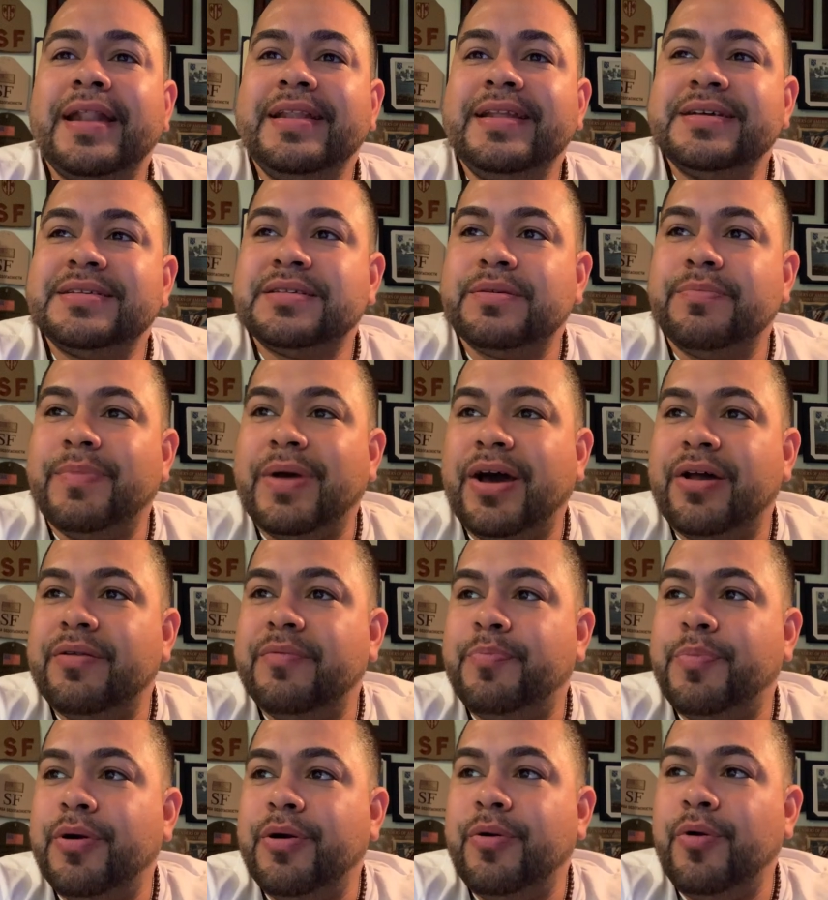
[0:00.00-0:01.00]
this amount
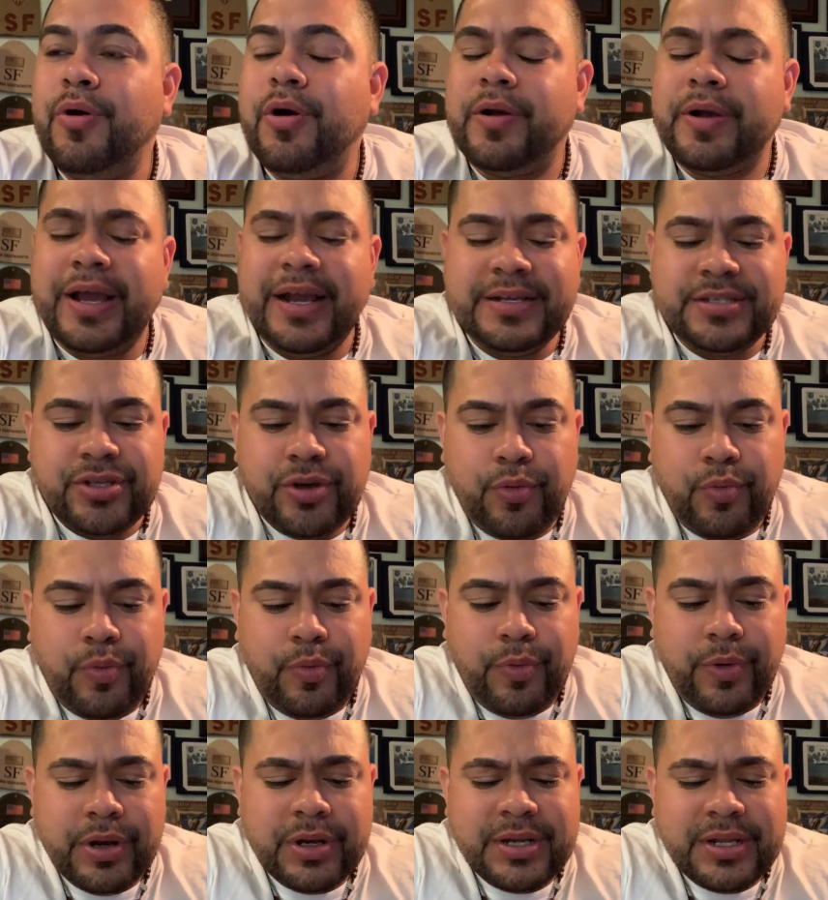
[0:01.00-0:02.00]
of okay, so
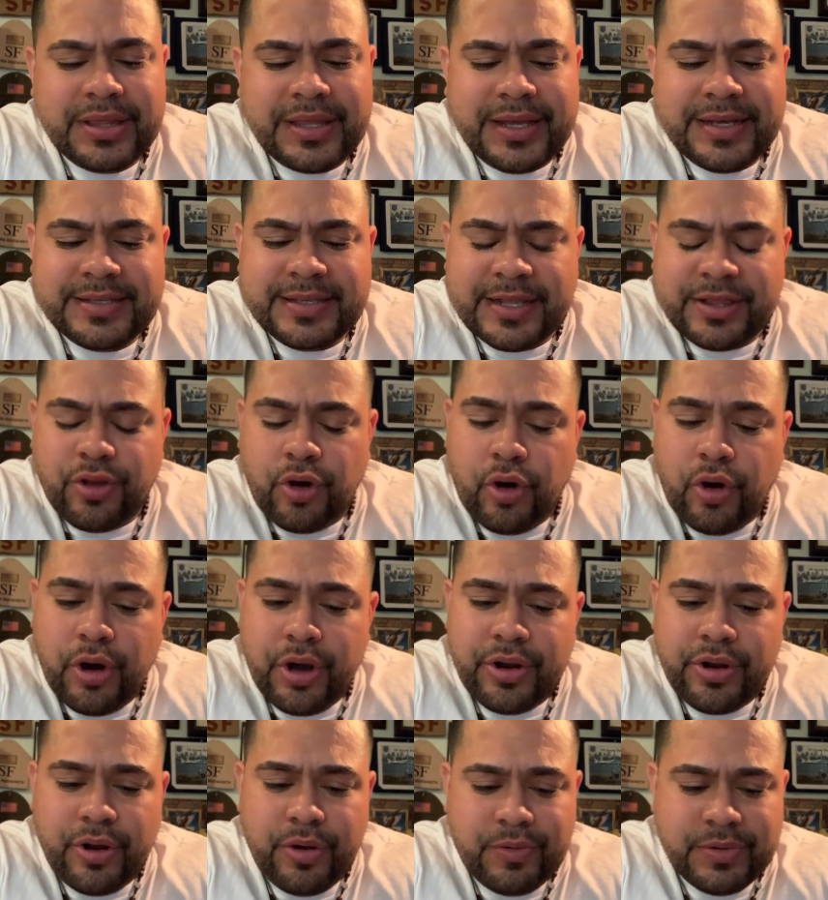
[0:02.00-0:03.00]
one of the things that the
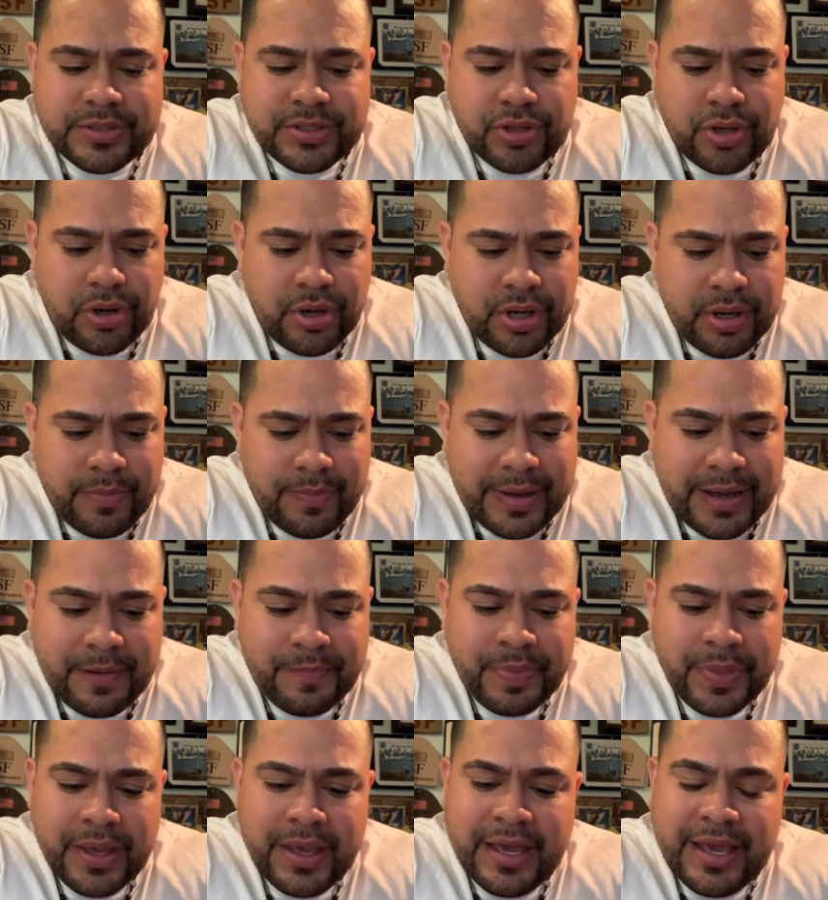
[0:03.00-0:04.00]
article was talking
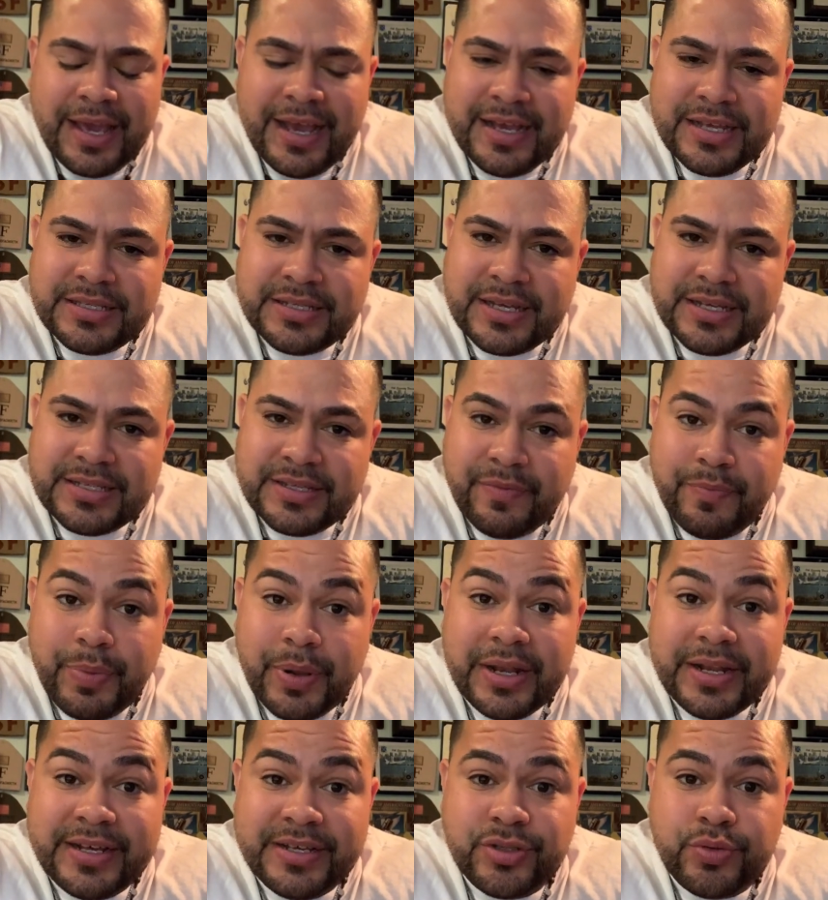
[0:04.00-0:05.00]
about is because of
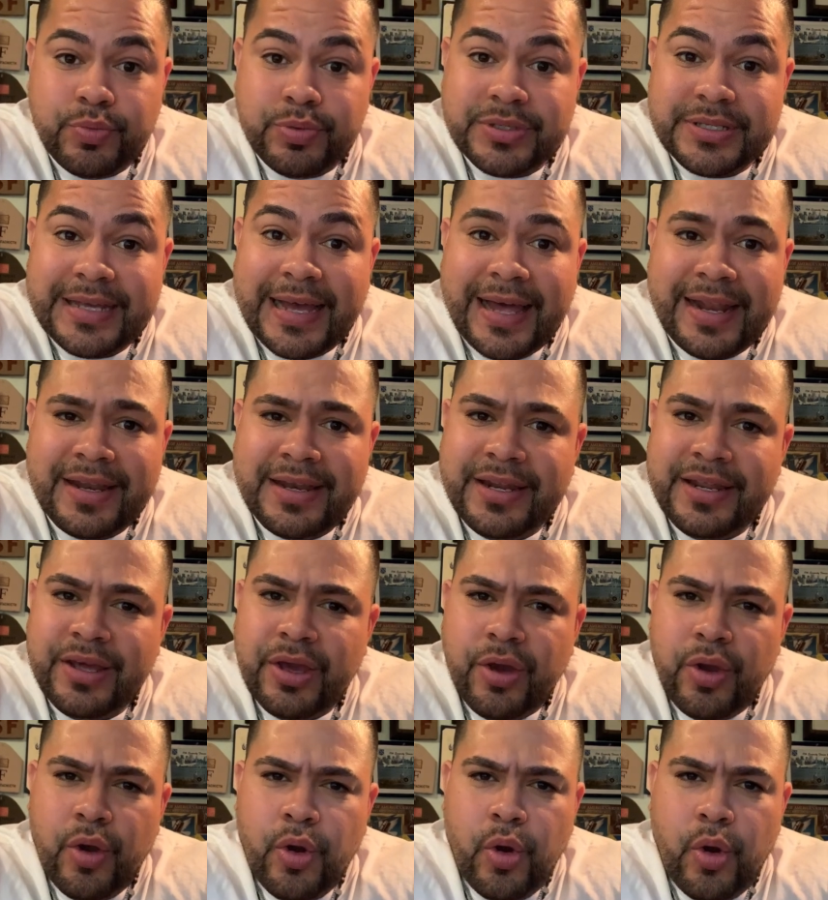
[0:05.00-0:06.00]
police brutality.
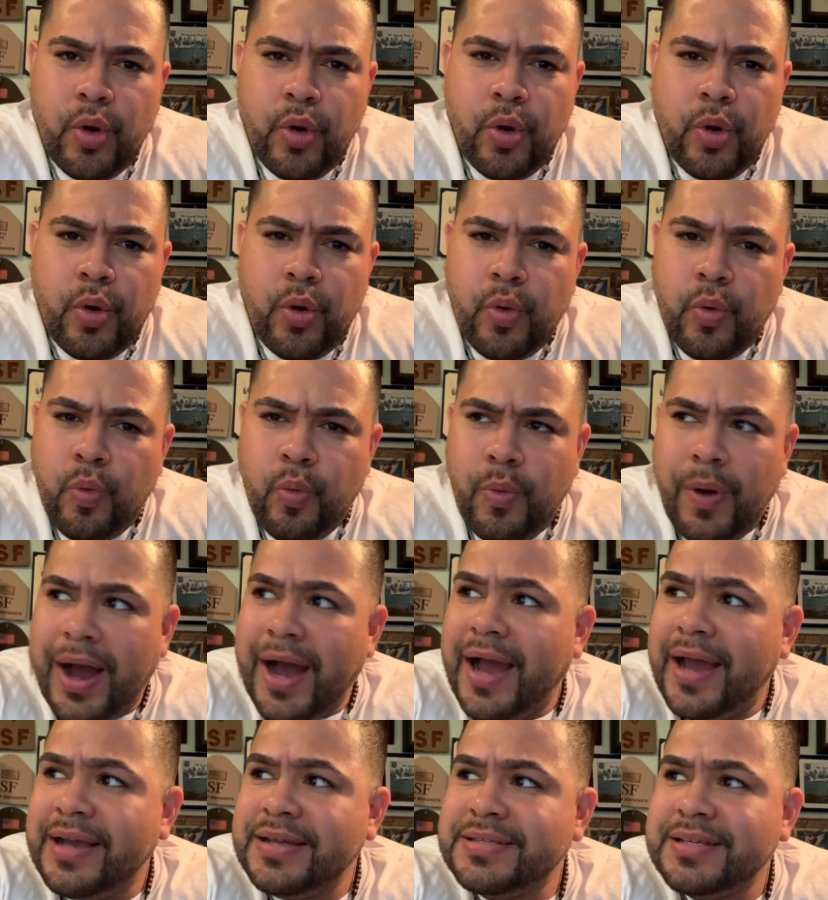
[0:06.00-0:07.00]

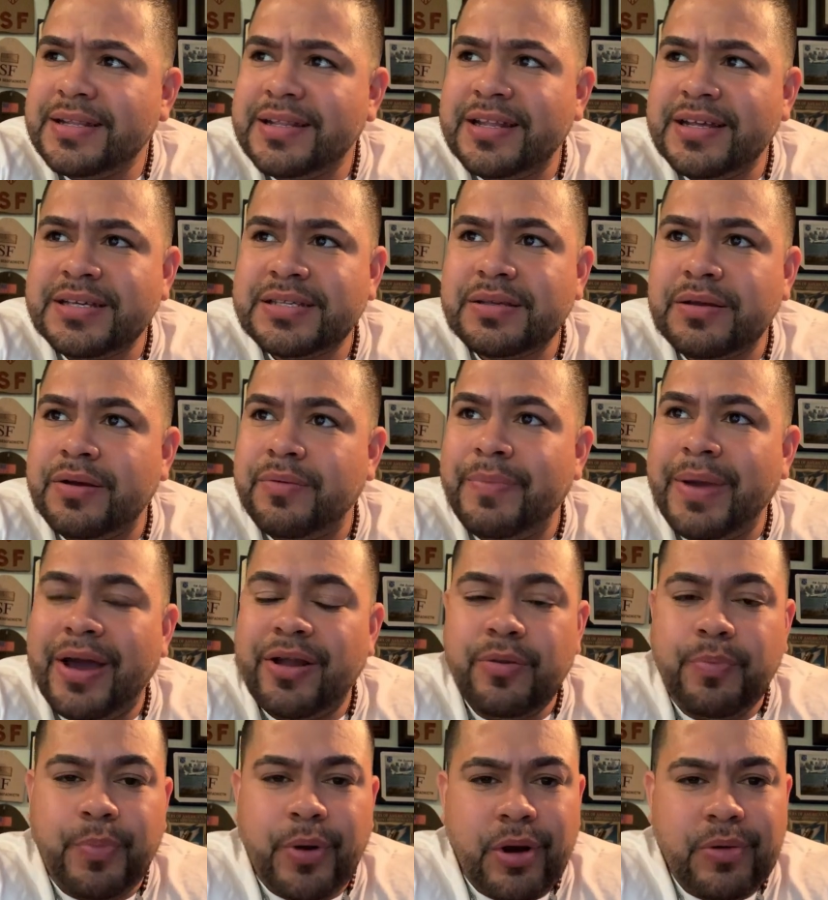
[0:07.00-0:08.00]
Why is it this
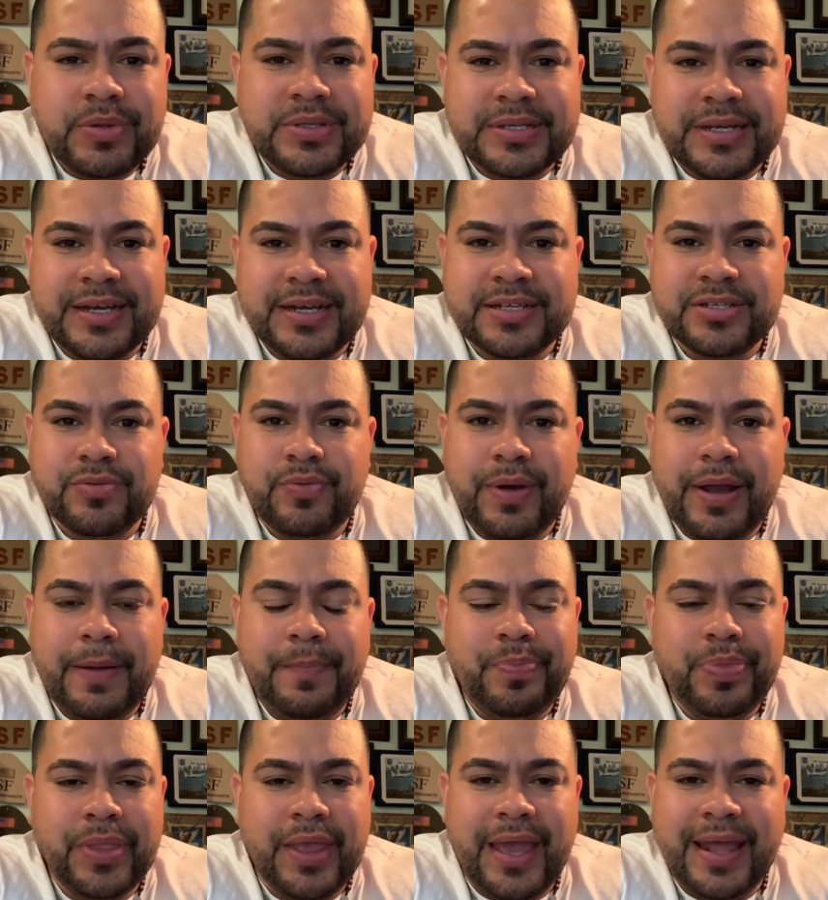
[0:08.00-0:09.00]
amount of protests, right?
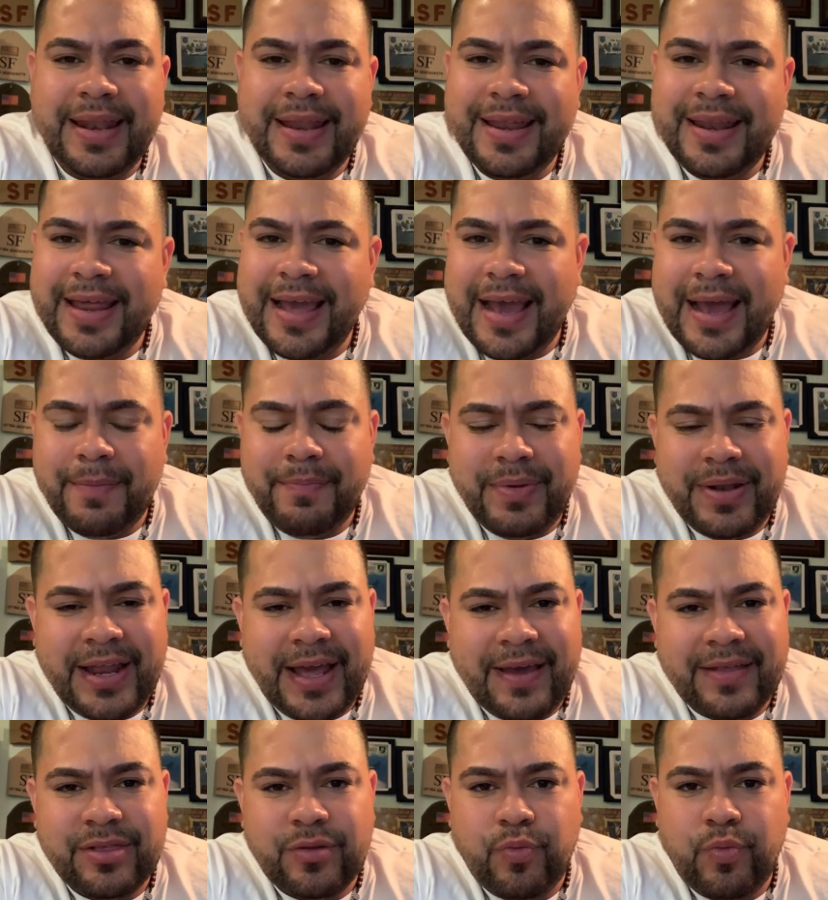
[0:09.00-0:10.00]
It didn't happen
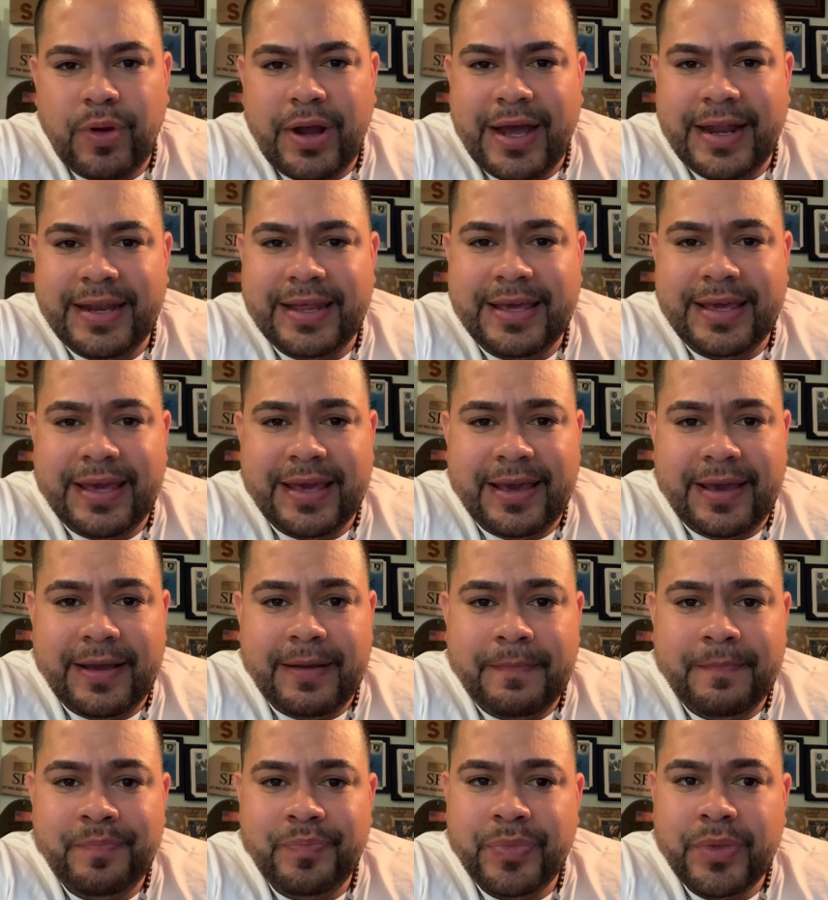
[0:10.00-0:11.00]
after Rodney King,